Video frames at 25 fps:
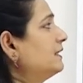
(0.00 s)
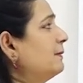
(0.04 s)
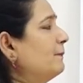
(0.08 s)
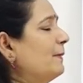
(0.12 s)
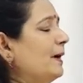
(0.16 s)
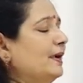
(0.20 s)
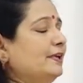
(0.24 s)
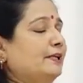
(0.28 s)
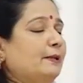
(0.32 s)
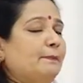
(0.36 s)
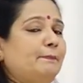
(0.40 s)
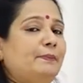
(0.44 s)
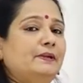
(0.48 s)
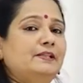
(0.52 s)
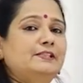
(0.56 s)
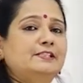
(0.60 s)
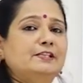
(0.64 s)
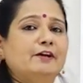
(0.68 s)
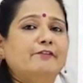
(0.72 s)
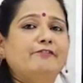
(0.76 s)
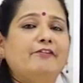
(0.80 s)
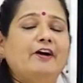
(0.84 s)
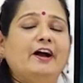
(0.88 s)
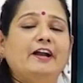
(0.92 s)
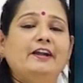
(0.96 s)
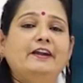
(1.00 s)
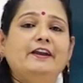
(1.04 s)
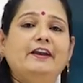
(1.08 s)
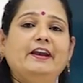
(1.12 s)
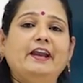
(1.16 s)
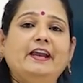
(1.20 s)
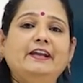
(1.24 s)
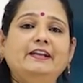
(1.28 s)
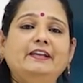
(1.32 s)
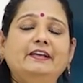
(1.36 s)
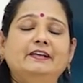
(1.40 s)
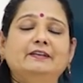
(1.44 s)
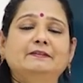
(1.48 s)
multiples of
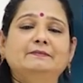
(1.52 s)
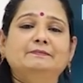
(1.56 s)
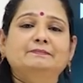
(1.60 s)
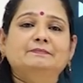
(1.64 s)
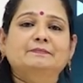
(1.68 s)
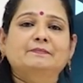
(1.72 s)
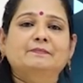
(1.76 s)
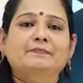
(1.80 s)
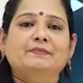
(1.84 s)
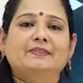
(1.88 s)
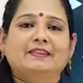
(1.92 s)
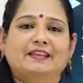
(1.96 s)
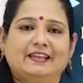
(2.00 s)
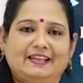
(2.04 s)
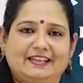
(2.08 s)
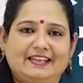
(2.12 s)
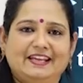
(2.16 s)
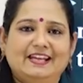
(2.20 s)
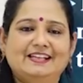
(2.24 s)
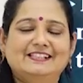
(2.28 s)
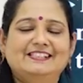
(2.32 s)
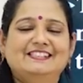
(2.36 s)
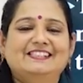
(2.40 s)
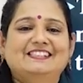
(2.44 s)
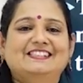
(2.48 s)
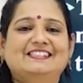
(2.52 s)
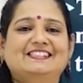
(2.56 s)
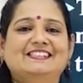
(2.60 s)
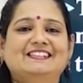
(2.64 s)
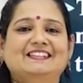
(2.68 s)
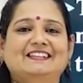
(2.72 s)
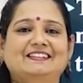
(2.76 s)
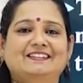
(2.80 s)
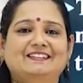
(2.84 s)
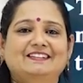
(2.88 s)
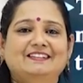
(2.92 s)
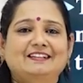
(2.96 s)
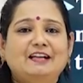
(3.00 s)
100? Yes.
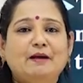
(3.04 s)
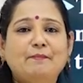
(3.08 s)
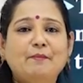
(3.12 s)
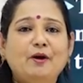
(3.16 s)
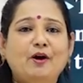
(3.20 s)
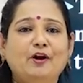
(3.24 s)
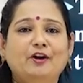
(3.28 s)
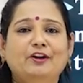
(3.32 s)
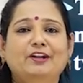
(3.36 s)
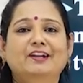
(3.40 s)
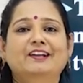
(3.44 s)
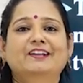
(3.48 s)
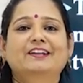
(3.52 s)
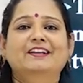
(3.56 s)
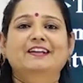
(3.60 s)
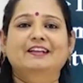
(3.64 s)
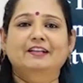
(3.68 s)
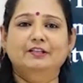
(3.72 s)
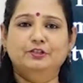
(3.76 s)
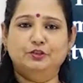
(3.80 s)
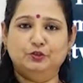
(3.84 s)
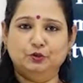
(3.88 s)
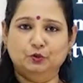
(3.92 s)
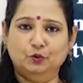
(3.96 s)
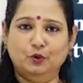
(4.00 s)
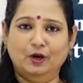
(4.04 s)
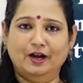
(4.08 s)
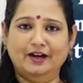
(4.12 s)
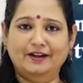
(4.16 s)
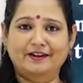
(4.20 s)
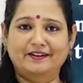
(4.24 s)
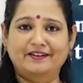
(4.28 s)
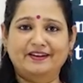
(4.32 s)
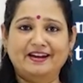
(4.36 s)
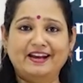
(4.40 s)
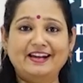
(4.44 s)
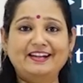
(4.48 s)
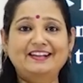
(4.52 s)
Come on.
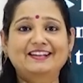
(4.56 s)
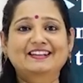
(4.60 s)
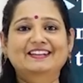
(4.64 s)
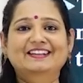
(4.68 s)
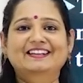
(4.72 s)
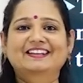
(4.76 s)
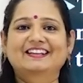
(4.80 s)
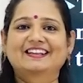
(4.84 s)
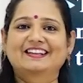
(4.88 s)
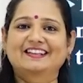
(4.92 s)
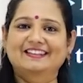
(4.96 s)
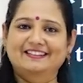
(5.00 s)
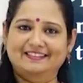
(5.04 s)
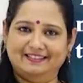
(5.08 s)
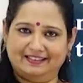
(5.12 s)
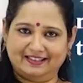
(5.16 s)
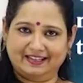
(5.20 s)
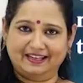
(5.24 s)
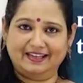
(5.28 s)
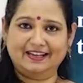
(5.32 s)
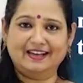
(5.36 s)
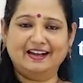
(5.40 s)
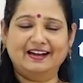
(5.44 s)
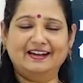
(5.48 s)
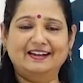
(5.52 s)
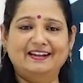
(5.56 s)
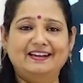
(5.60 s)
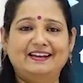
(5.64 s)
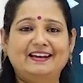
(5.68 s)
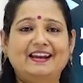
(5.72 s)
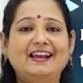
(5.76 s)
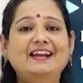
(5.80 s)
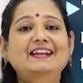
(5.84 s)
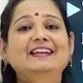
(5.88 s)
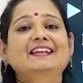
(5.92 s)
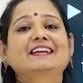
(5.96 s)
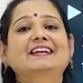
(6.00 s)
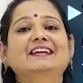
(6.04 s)
200,
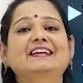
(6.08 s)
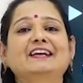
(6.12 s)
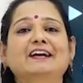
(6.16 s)
300,